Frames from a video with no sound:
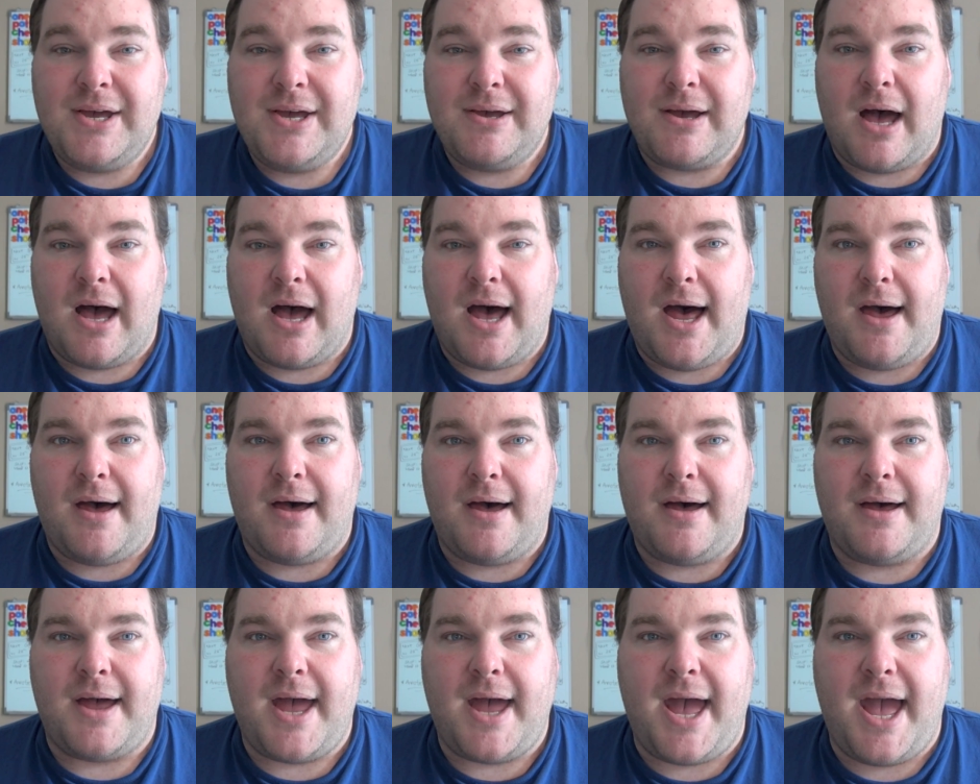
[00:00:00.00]

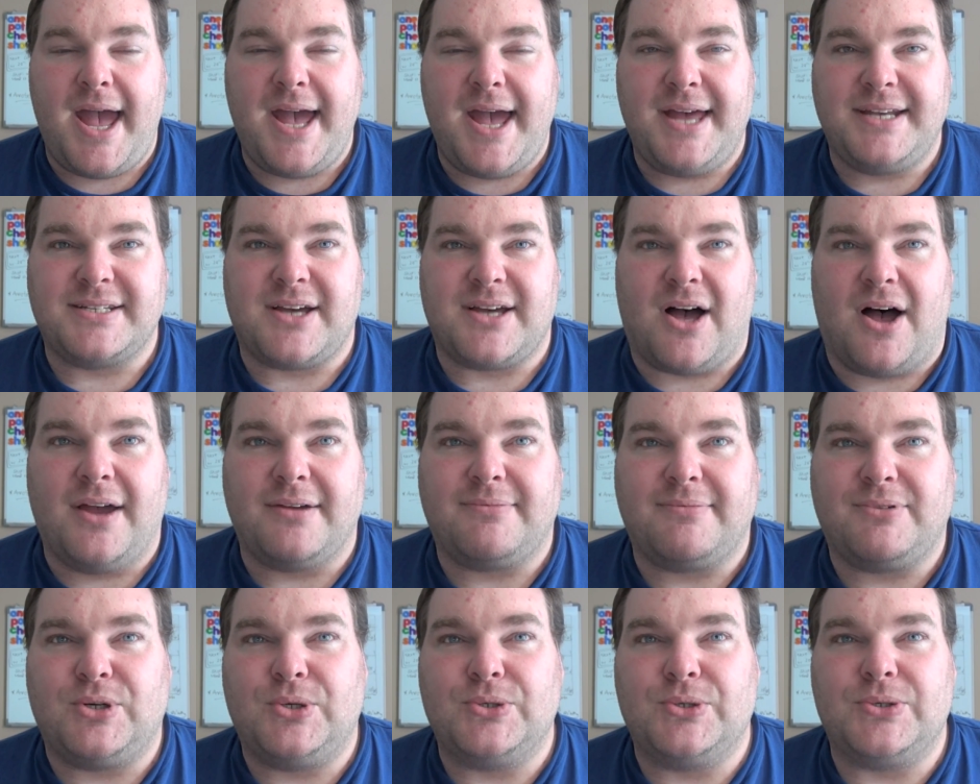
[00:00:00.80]
and I
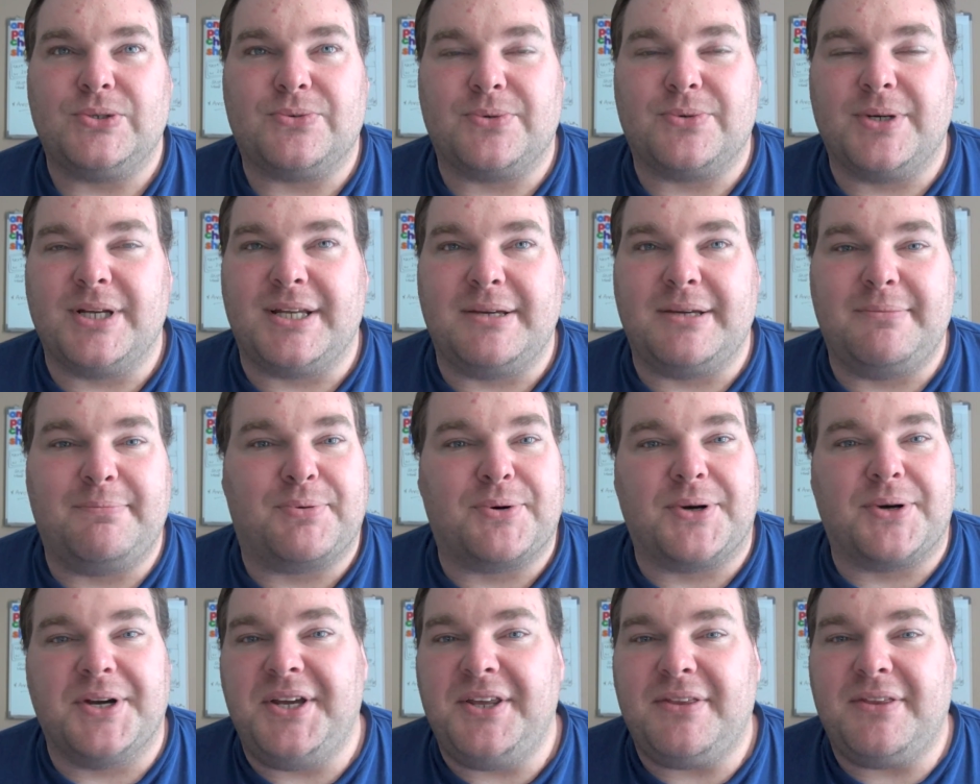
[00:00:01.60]
couldn't really
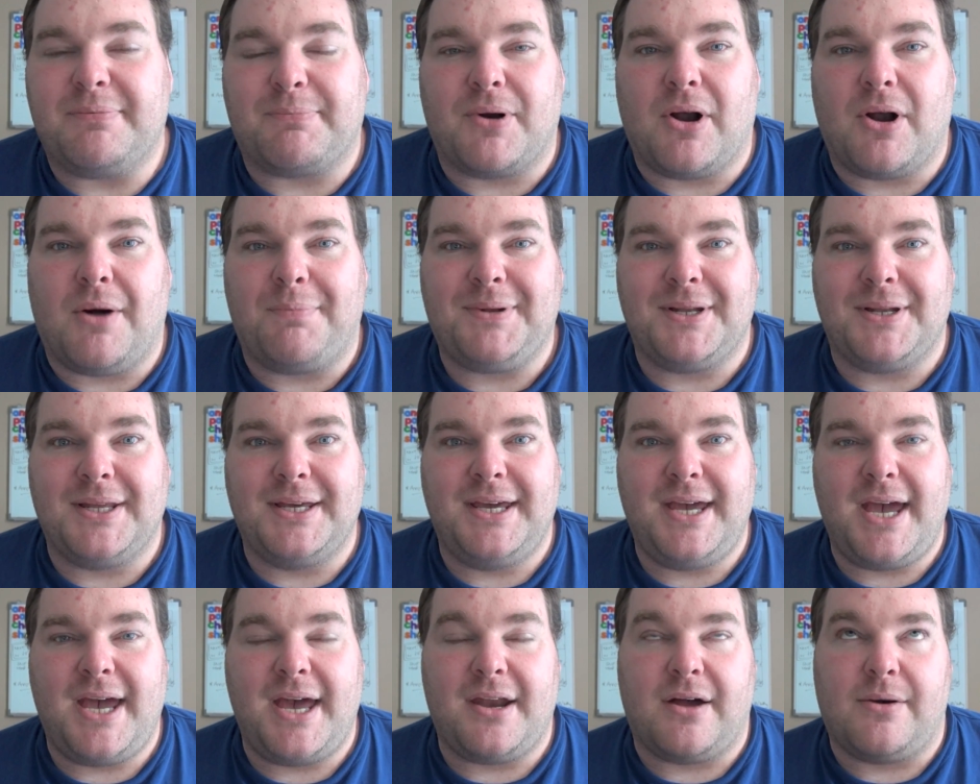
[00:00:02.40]
breathe
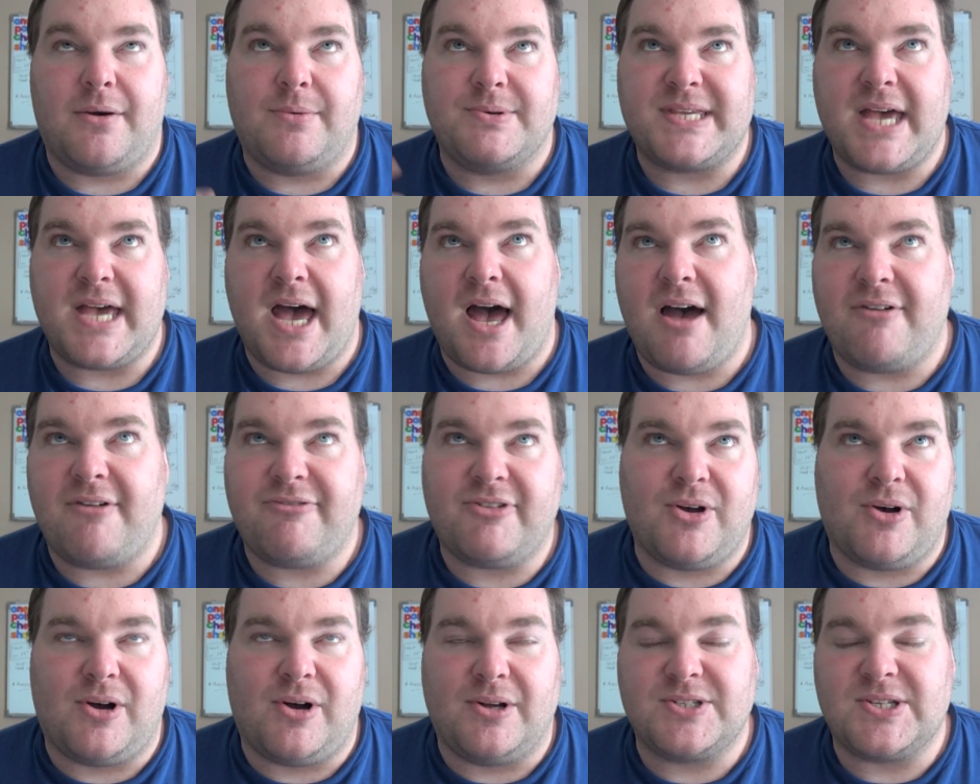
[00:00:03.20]
properly, and I was
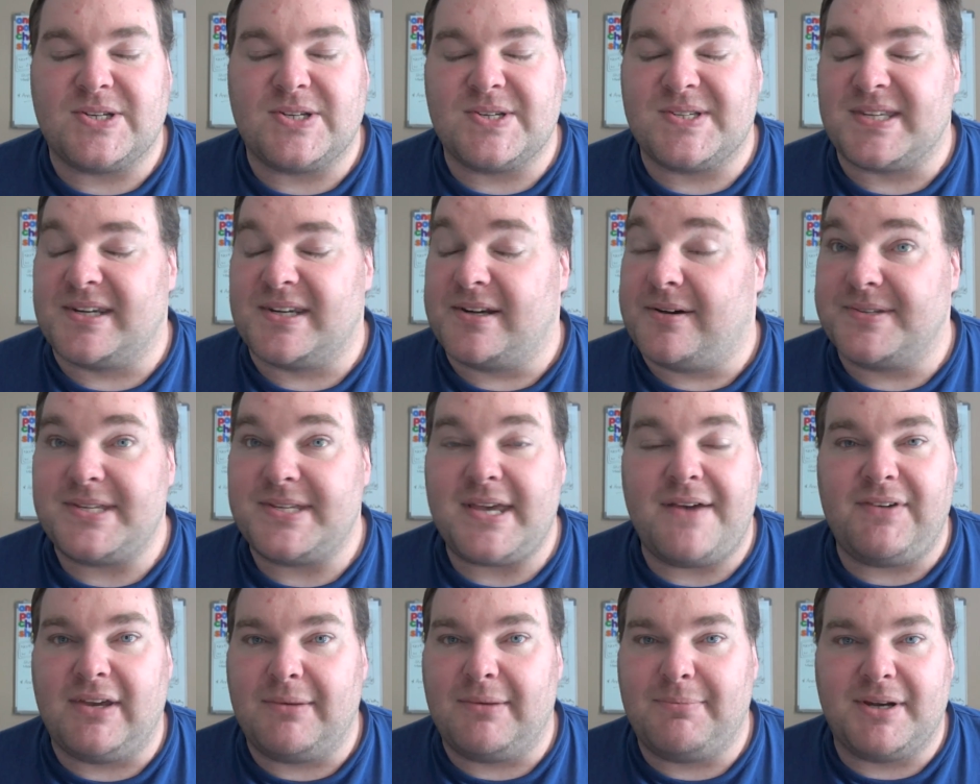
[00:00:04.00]
half conscious and I was
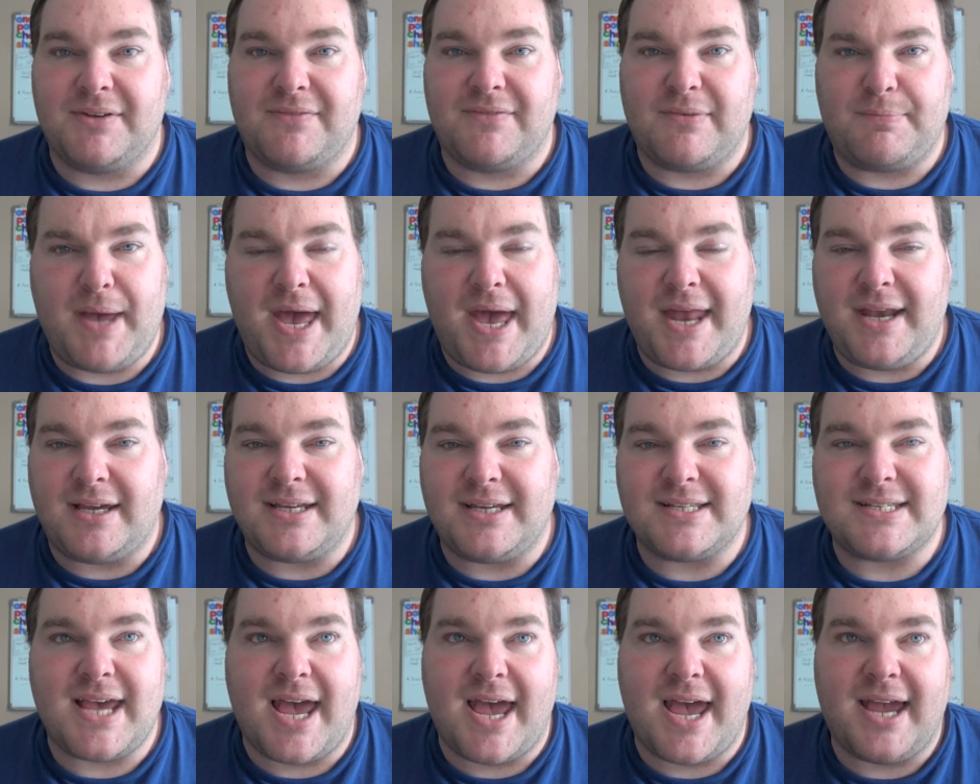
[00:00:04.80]
having a bit of a panic
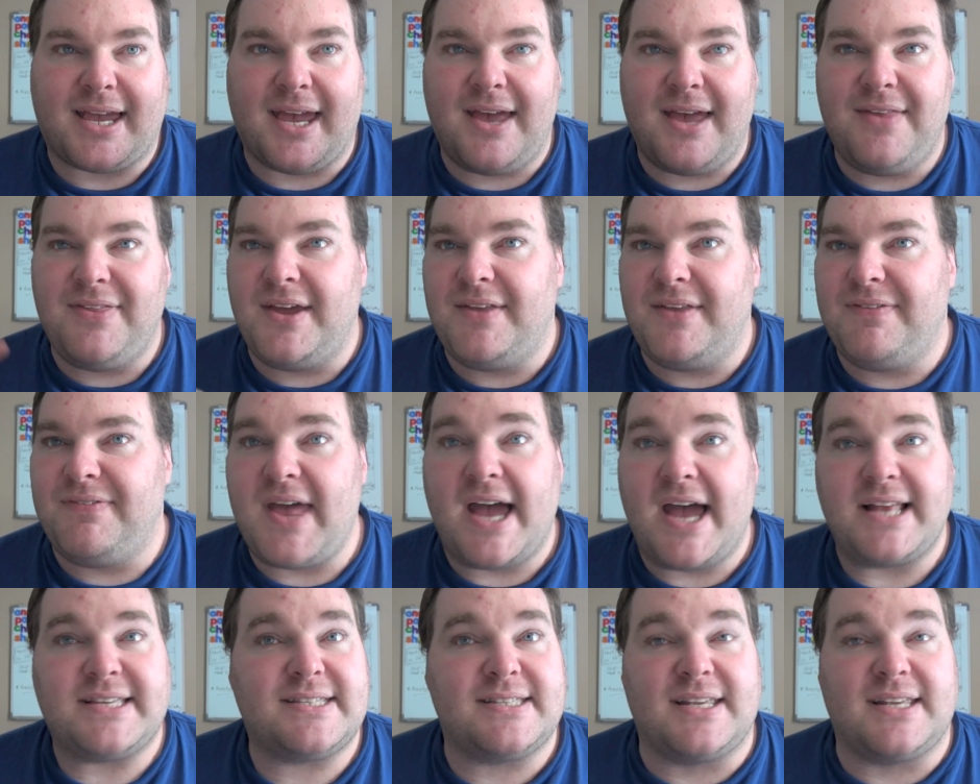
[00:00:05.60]
attack, and then
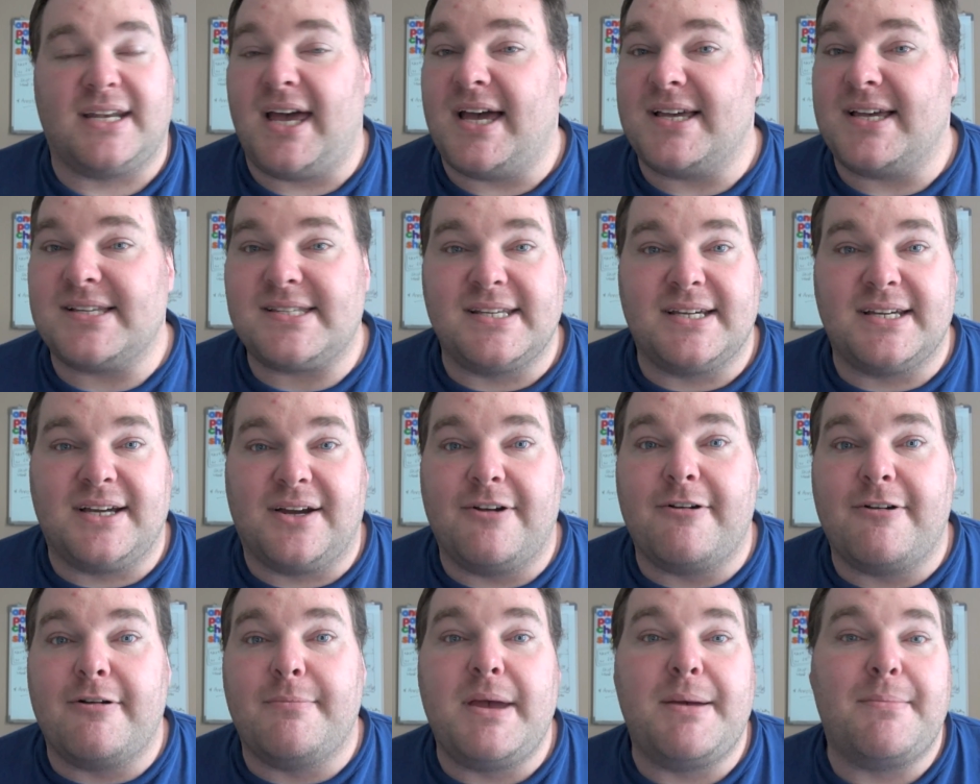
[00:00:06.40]
that's the last thing
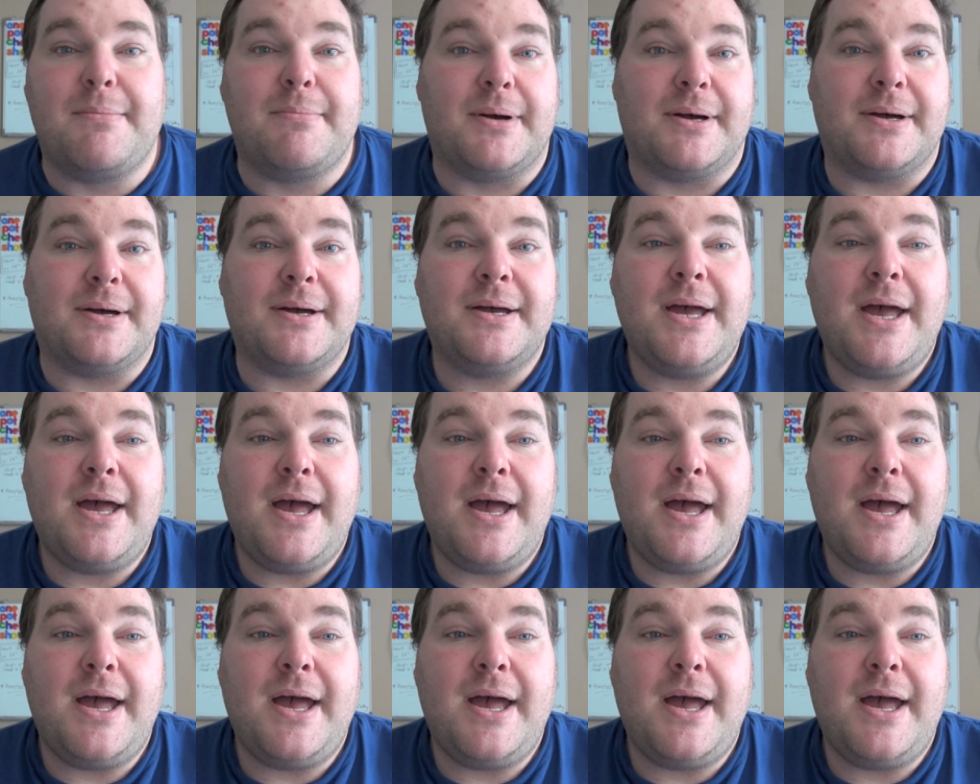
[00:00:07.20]
I remember.